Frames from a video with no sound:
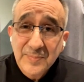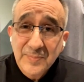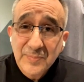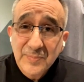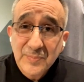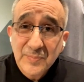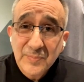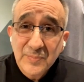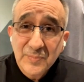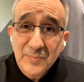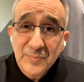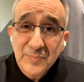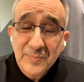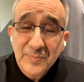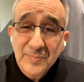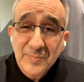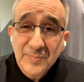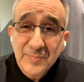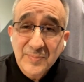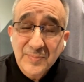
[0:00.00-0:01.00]

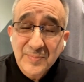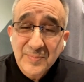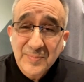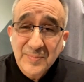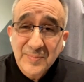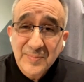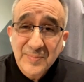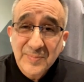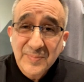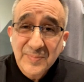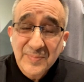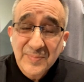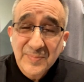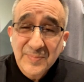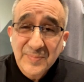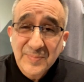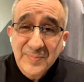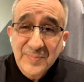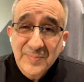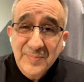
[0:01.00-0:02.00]

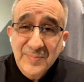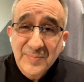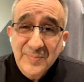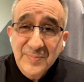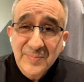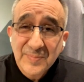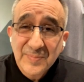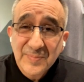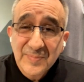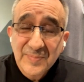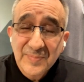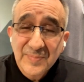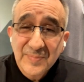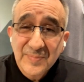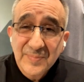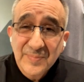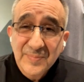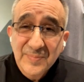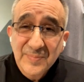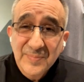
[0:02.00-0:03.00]

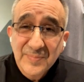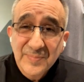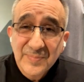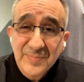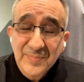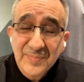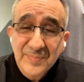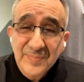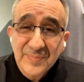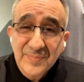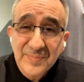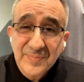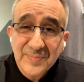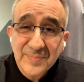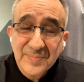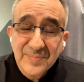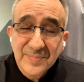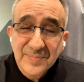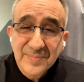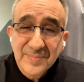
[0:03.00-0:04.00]

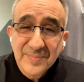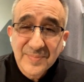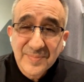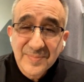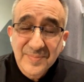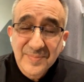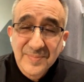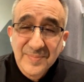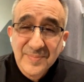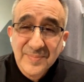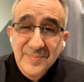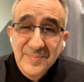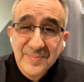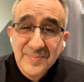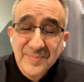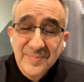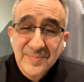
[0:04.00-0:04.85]
(not speaking)